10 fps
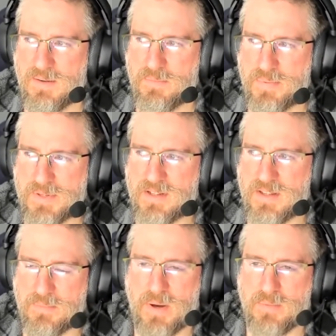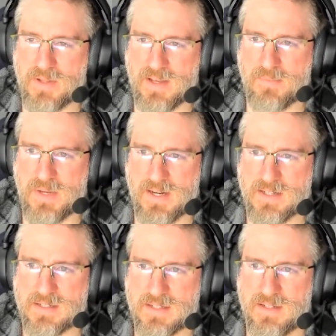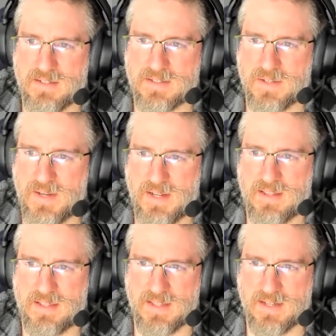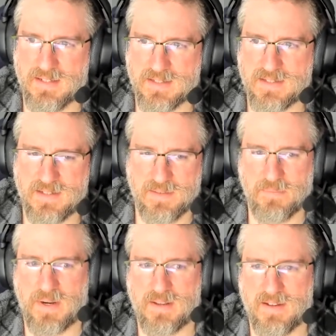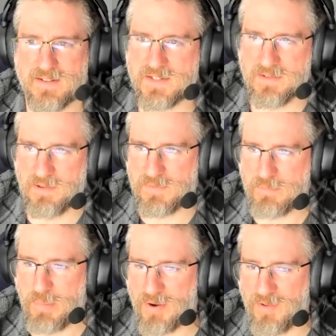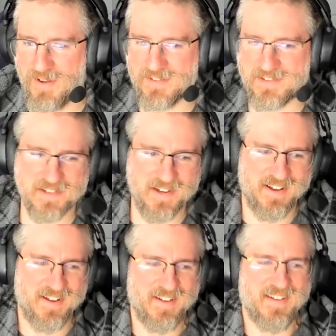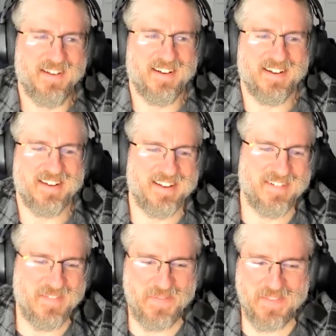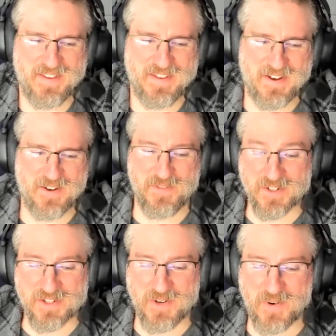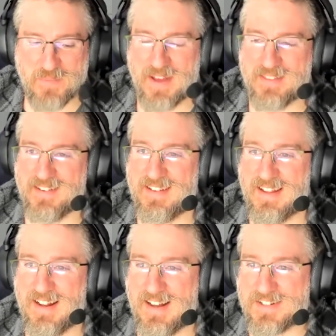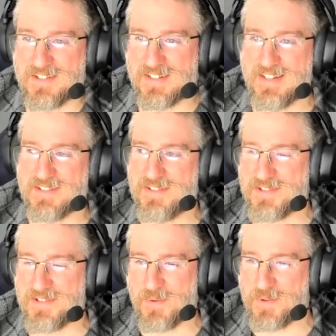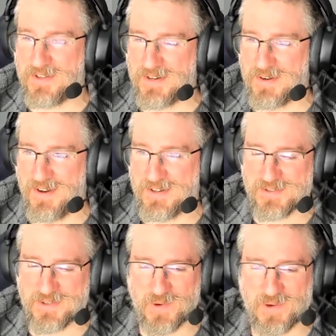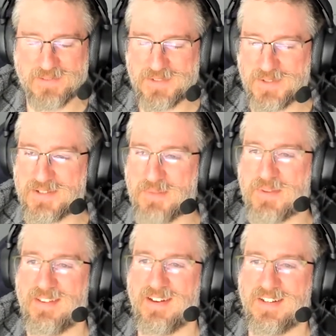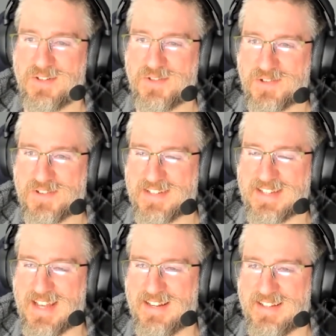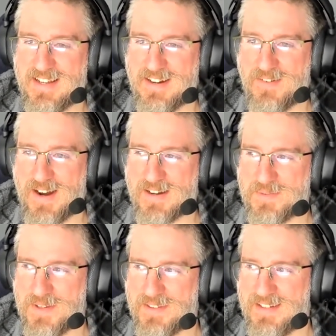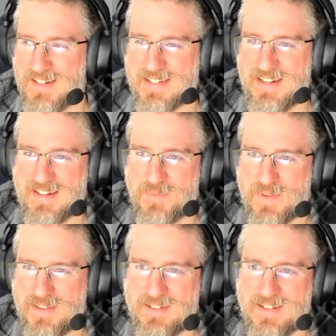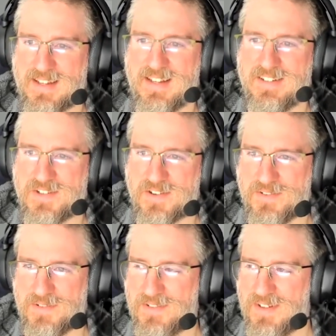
particularly the public APIs. So anything that is in Python's parlance, a function or a method that actually doesn't start with an underscore. So it's something that a user is intended to interact with, and it's not within like an internal